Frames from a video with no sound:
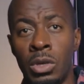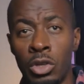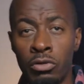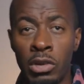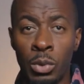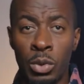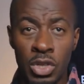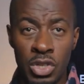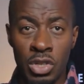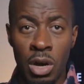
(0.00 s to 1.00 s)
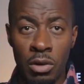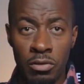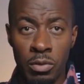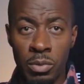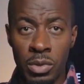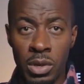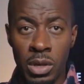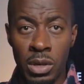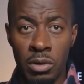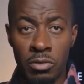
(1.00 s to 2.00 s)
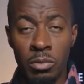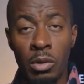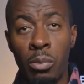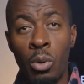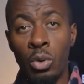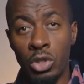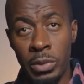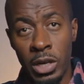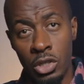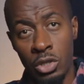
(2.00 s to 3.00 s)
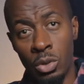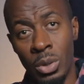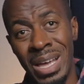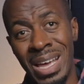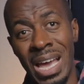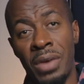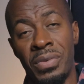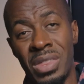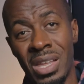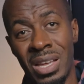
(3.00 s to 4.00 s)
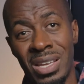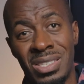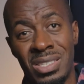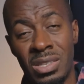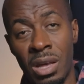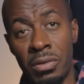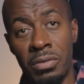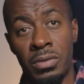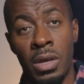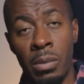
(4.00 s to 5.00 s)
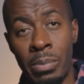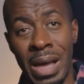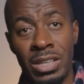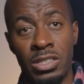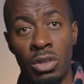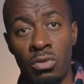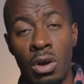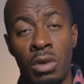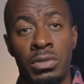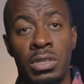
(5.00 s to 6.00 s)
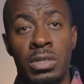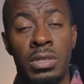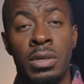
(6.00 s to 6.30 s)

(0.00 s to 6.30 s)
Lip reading: you really want to start from the paw to make sure everything is stuffed, packed to the rafters.